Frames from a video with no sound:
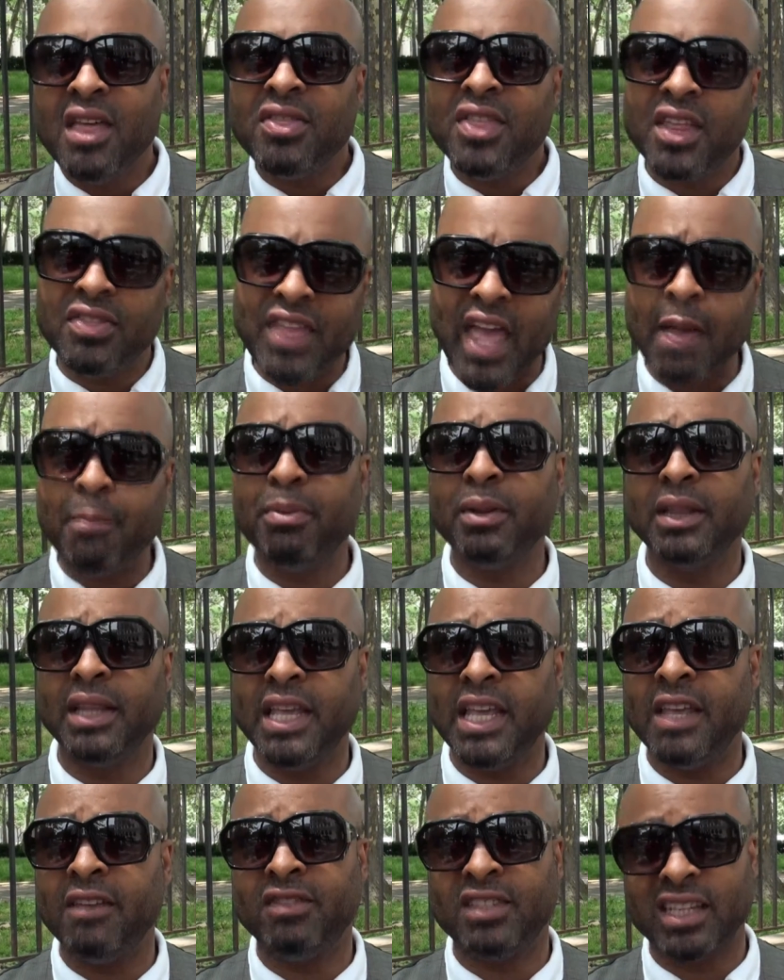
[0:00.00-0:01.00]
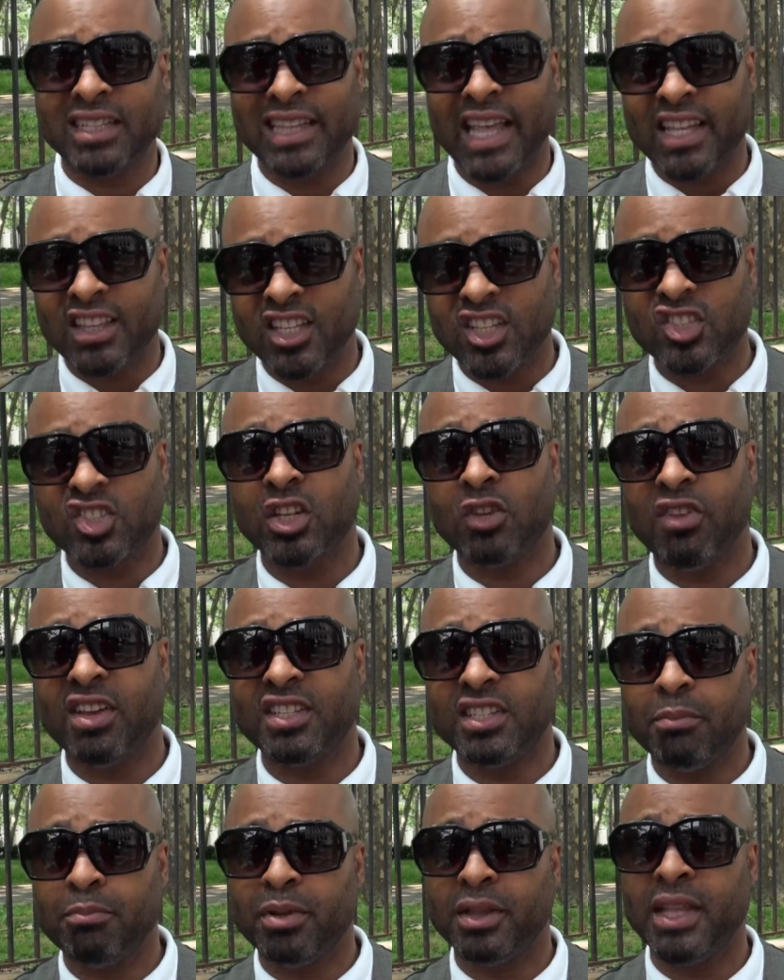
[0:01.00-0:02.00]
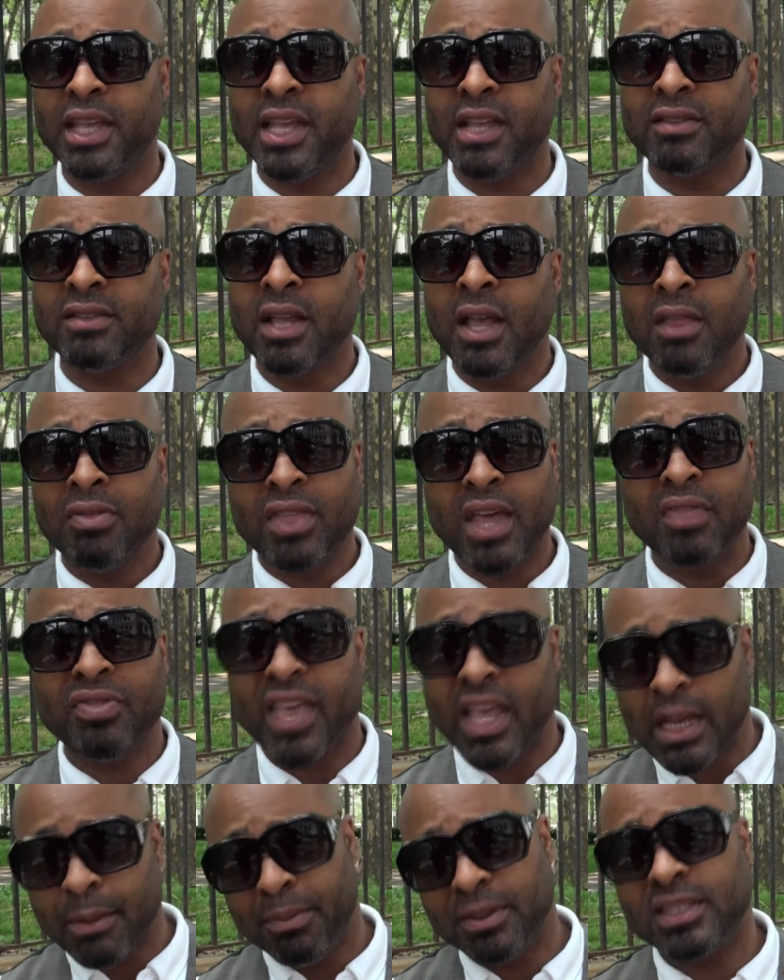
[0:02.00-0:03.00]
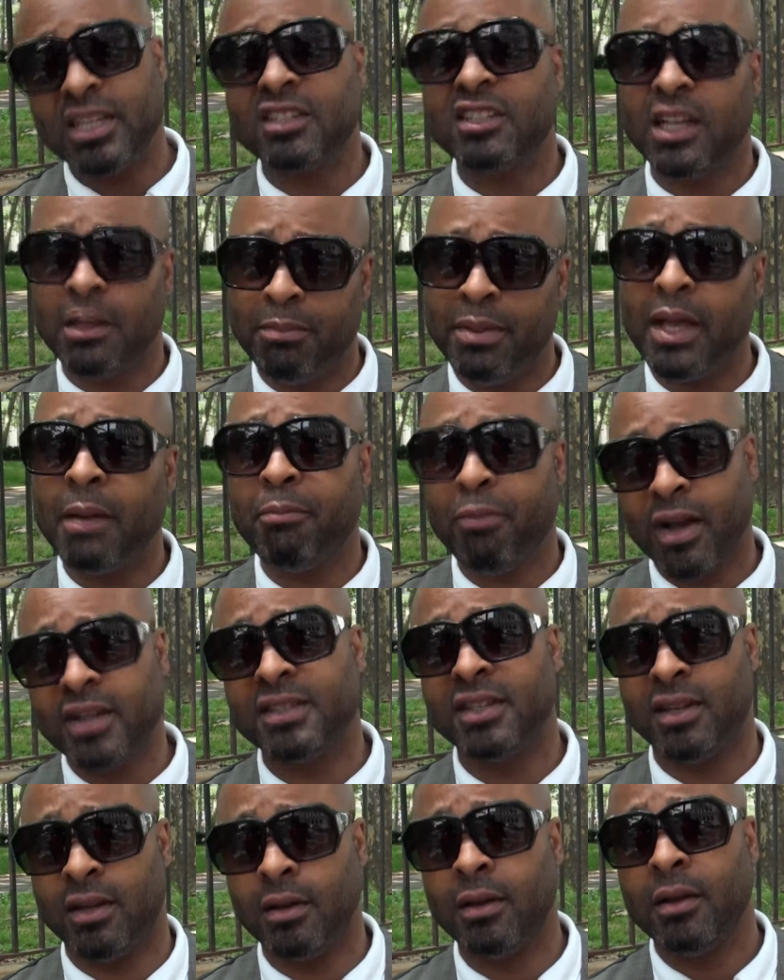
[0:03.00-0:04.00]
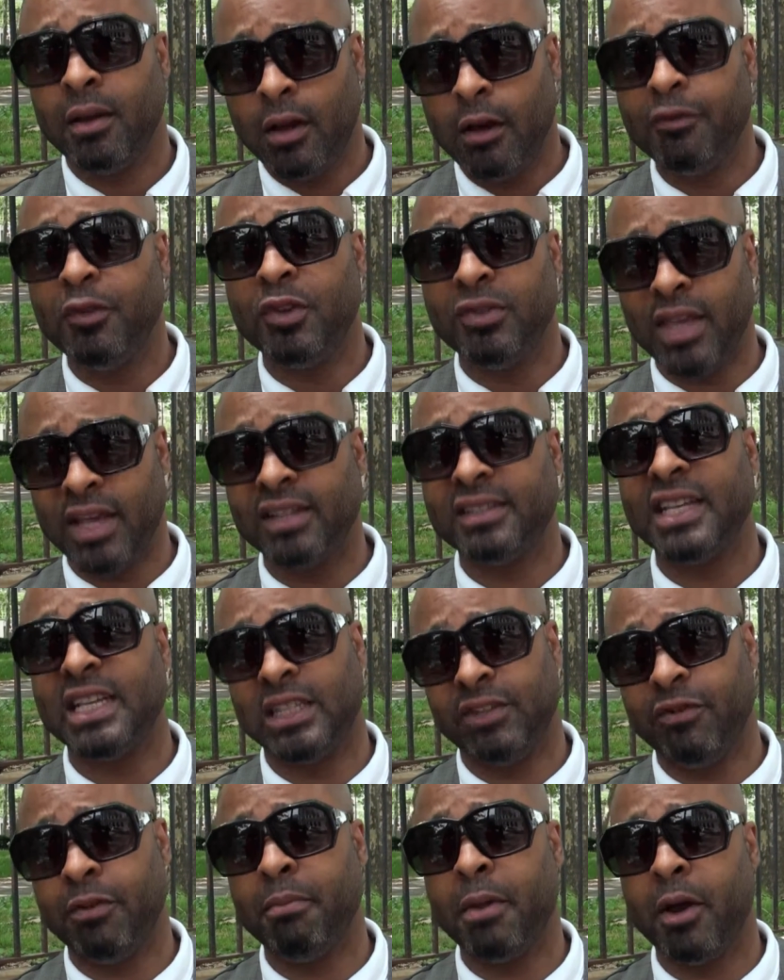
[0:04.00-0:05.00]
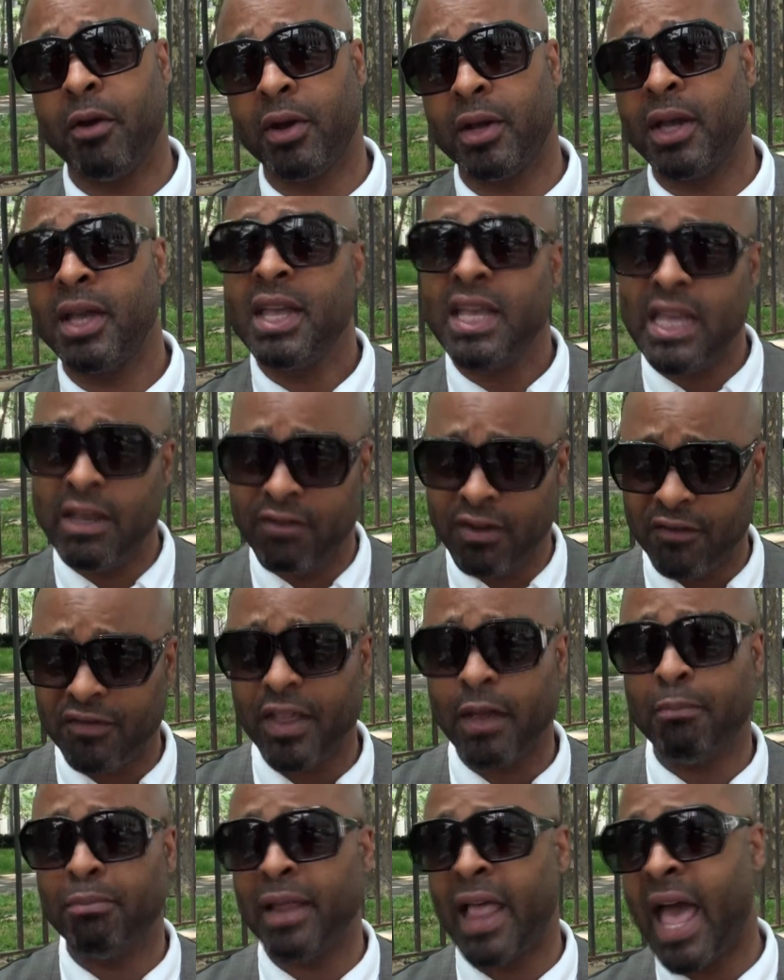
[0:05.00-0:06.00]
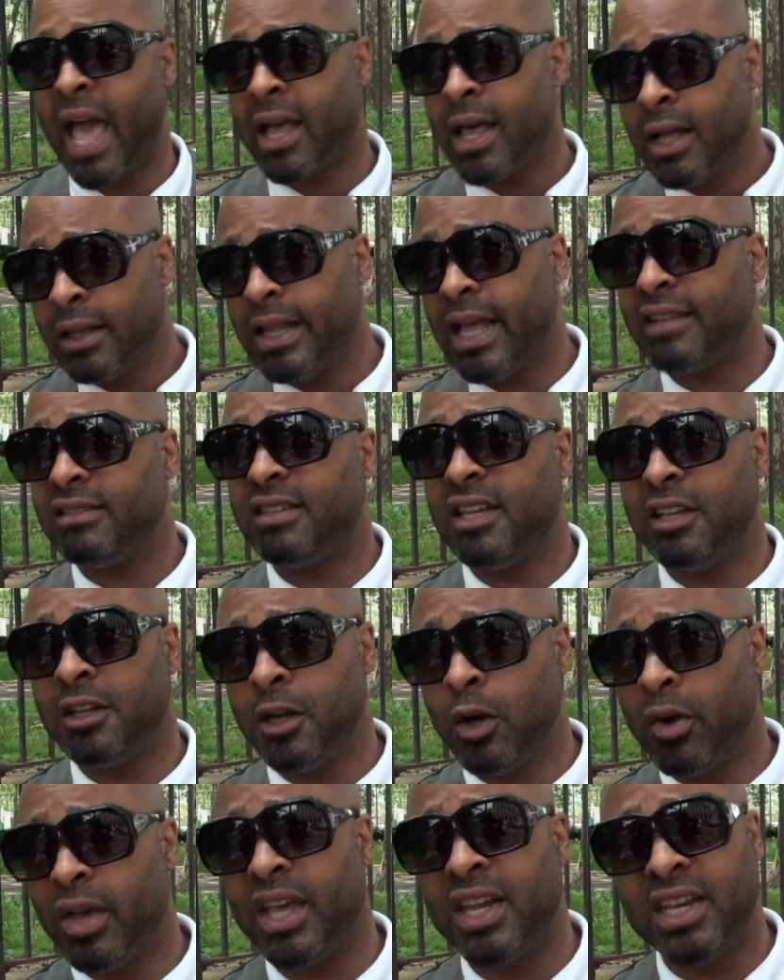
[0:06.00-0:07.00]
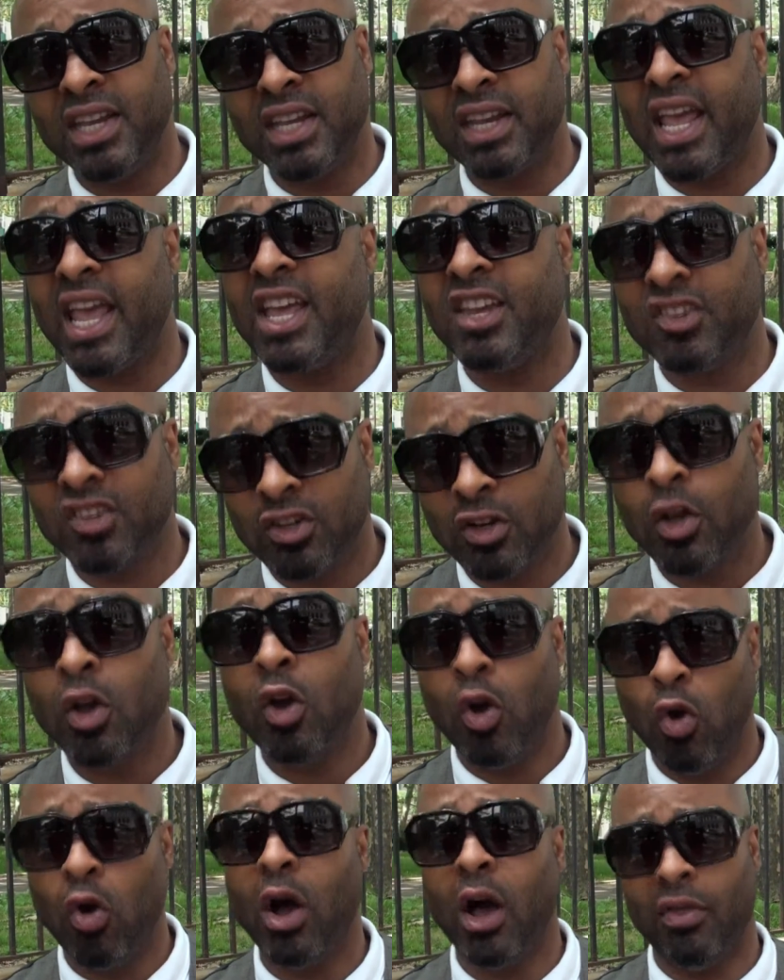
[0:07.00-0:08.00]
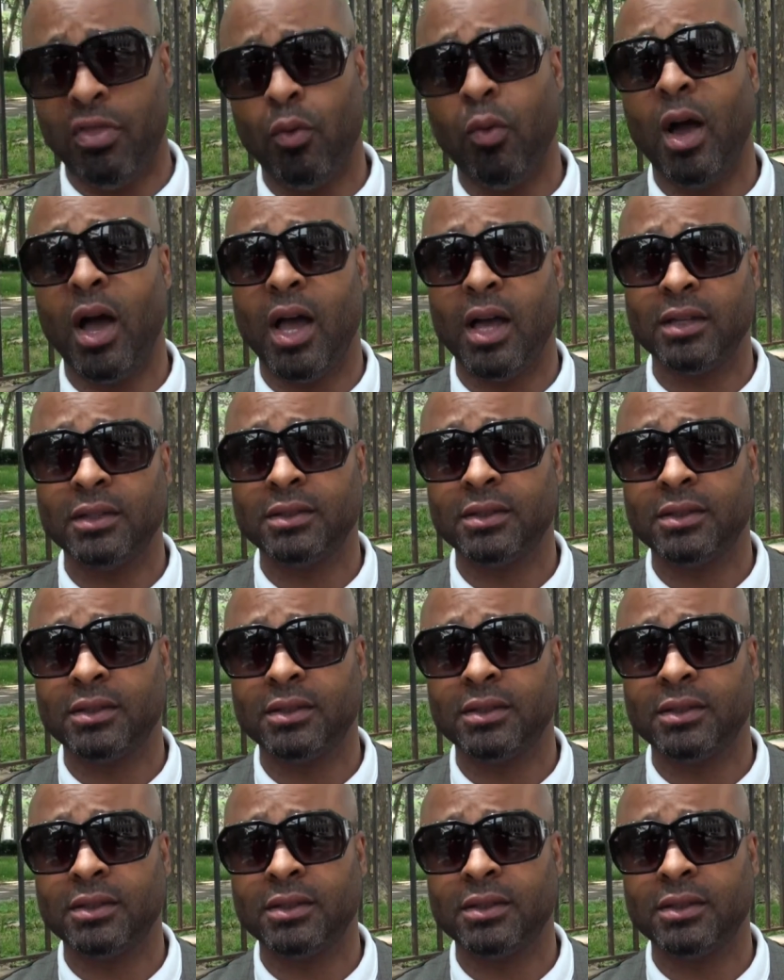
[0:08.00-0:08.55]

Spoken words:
then they believe, just like this generation believes, that they could potentially be a president of the United States of America, even if they're black, Latino, Indian, Asian, or otherwise.